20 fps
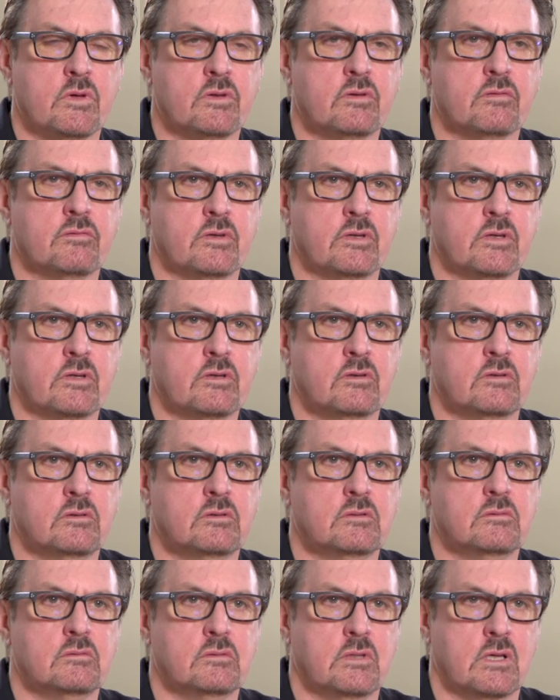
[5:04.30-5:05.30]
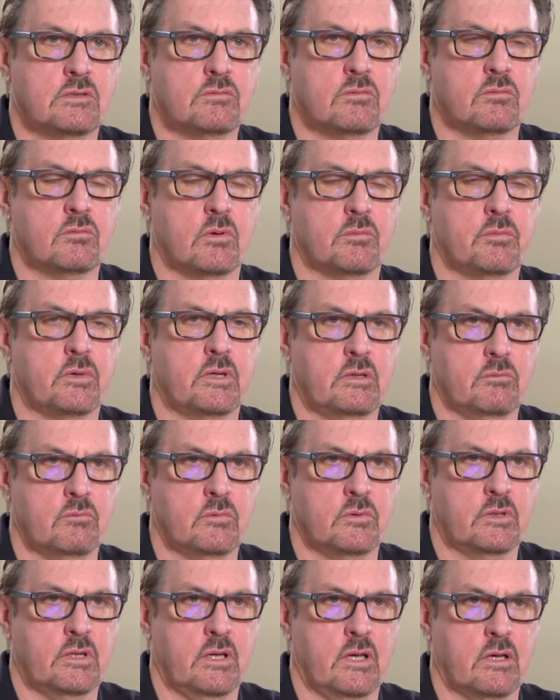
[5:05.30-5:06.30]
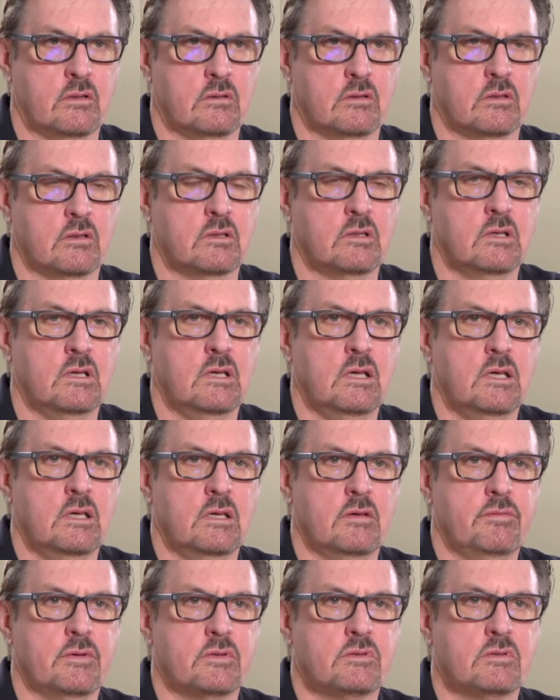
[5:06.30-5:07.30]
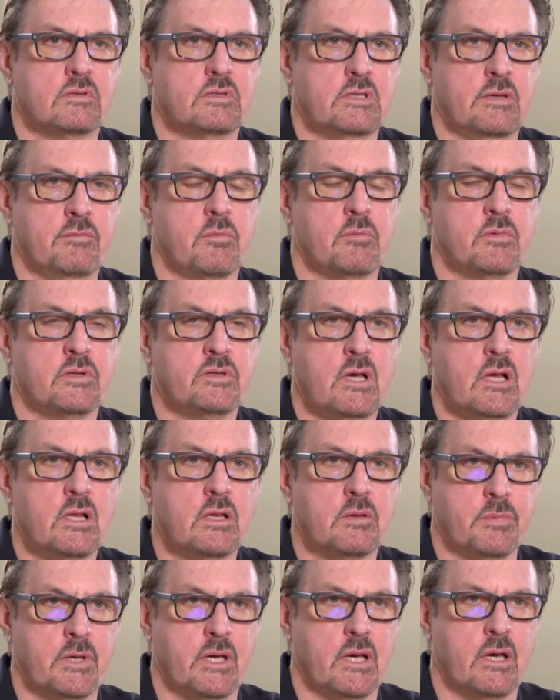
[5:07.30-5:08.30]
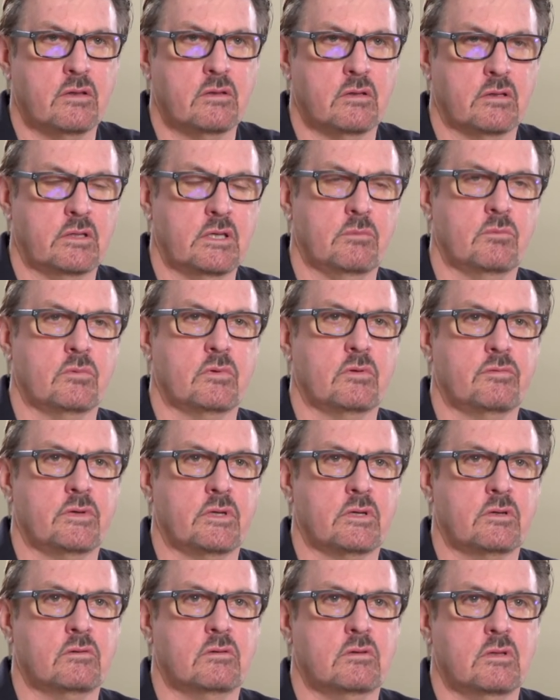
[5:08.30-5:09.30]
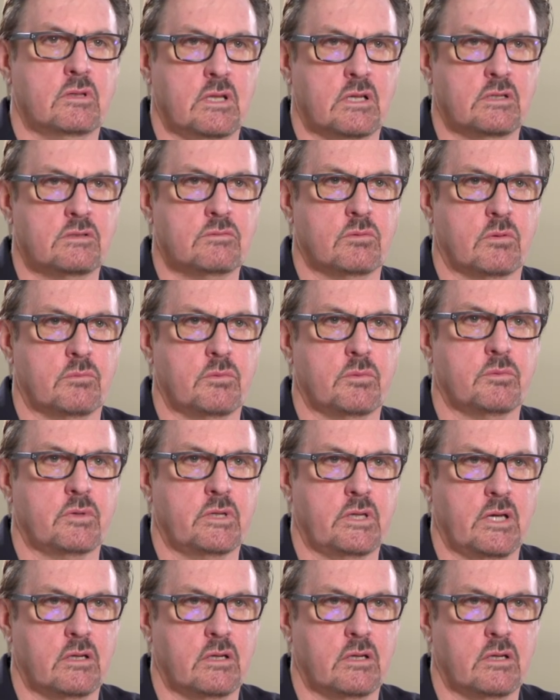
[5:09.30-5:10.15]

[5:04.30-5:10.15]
with a vehicle, that's what we would catalog. If it's a semi-metallic pad that came with a vehicle, that's what we would